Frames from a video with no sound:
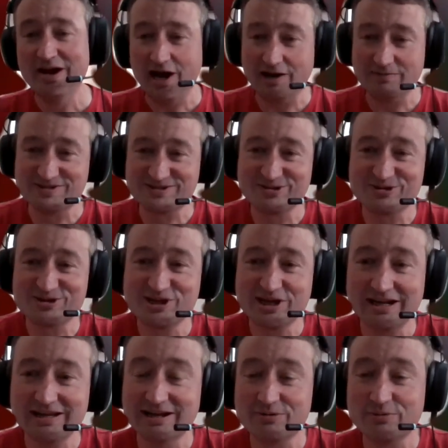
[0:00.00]
I'm struck,
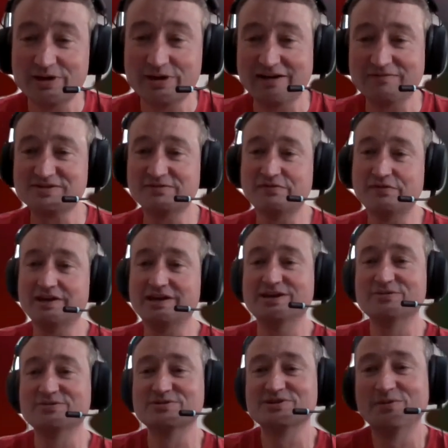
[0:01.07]
Shelley, like we have some
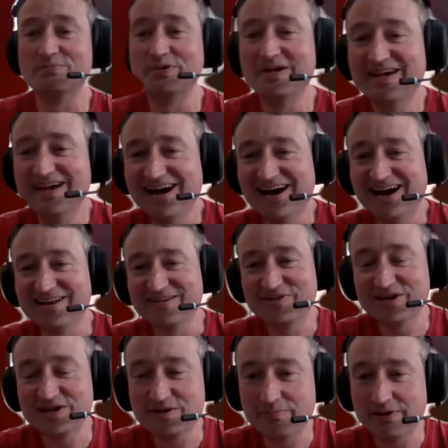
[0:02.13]
videos up, and I'm
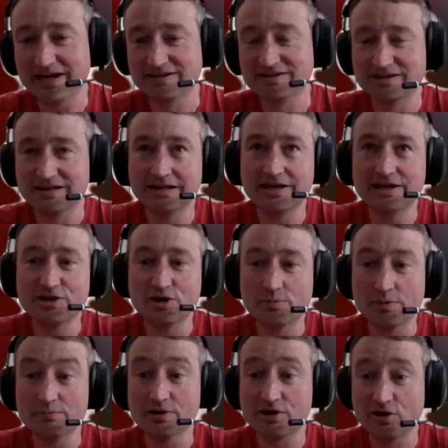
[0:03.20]
thinking back to the late
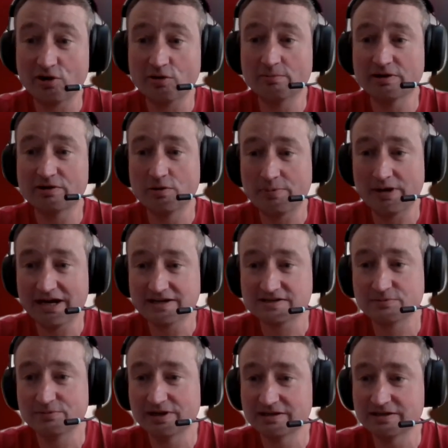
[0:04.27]
Hubert McCormick, who
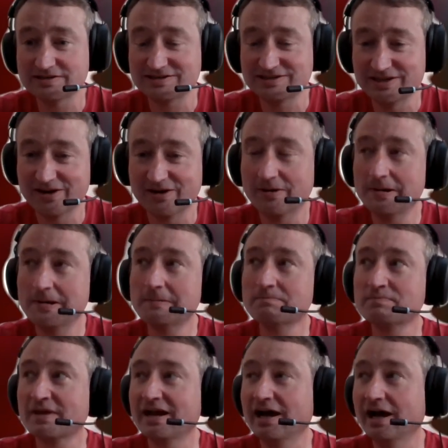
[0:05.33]
passed away this year. Yes.